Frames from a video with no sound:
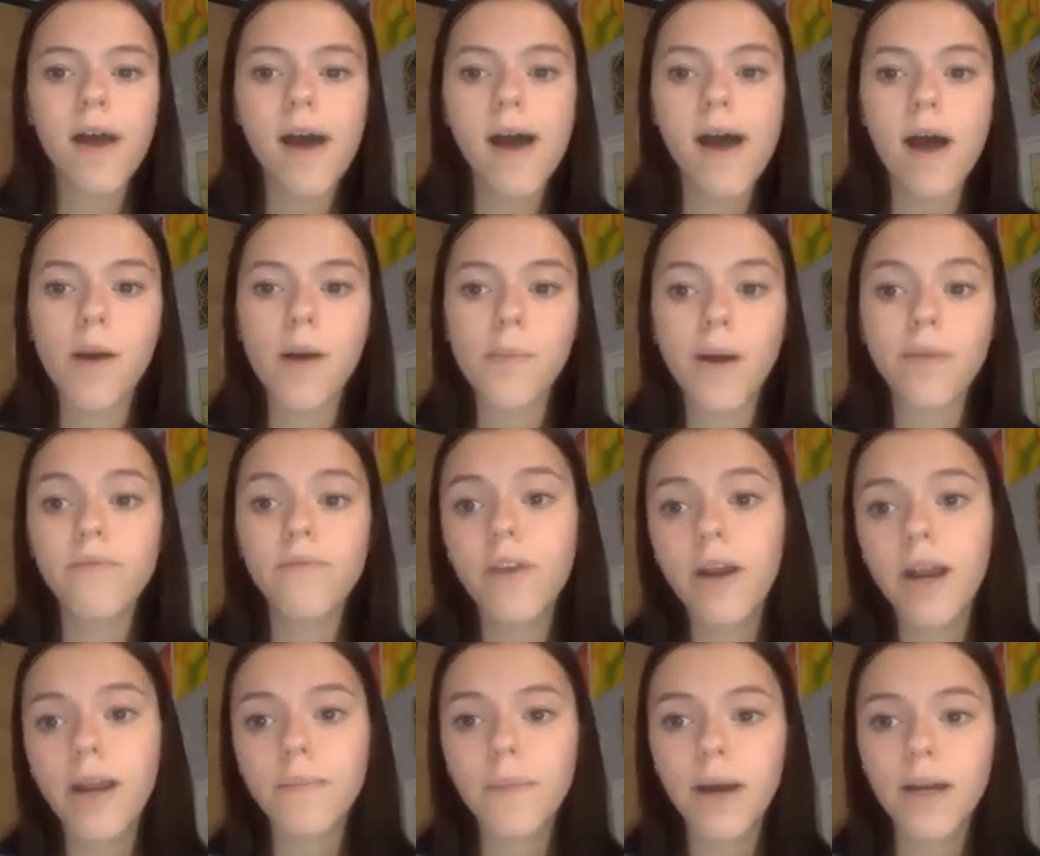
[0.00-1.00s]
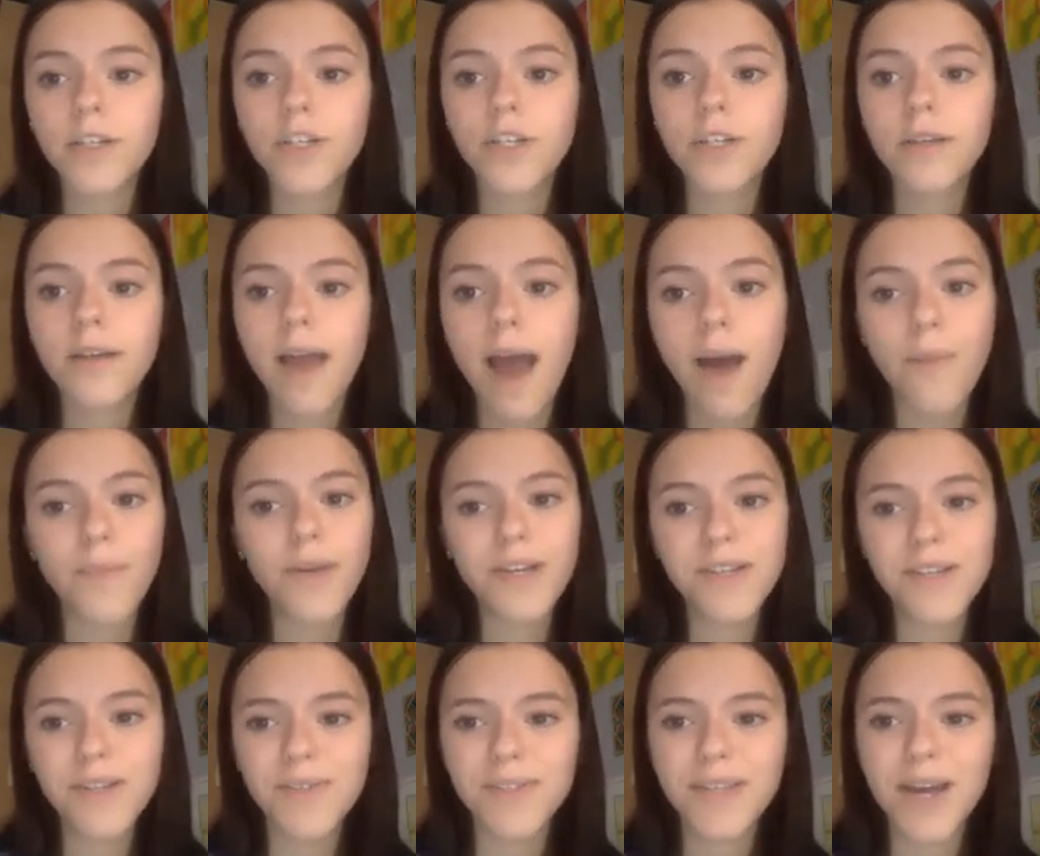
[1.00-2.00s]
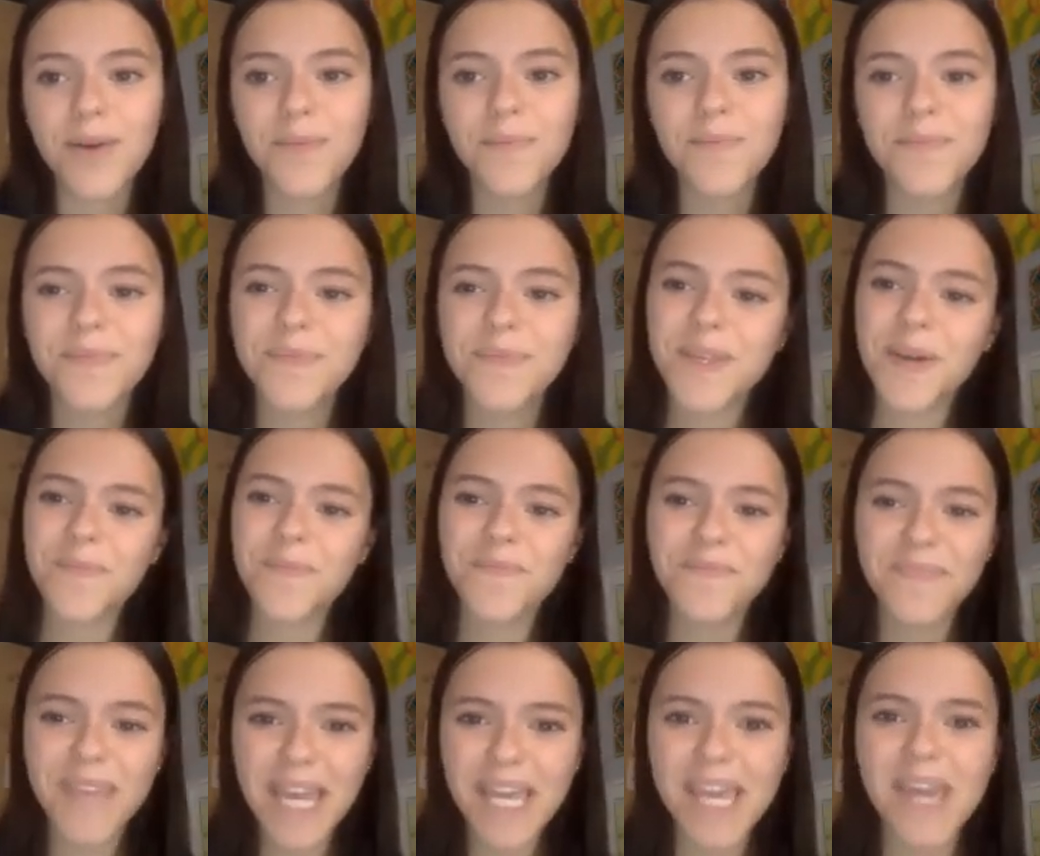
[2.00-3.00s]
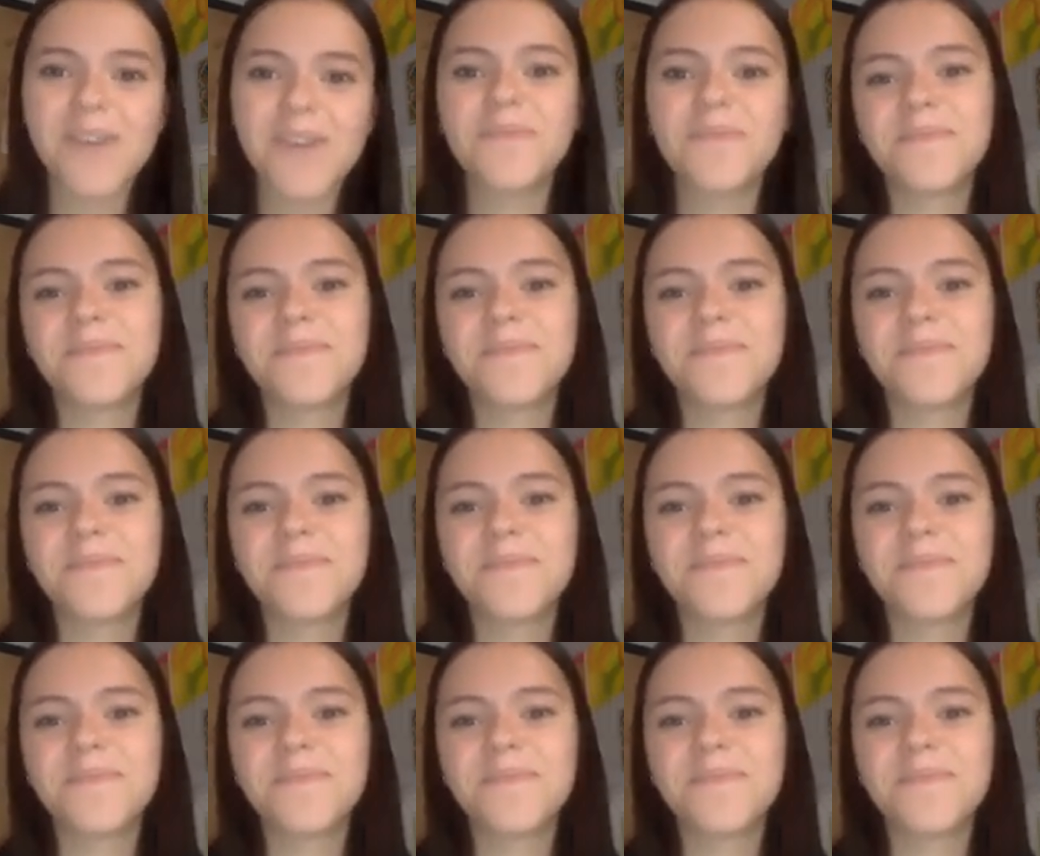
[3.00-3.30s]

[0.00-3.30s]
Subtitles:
I'm very much happy to do so. So thank you.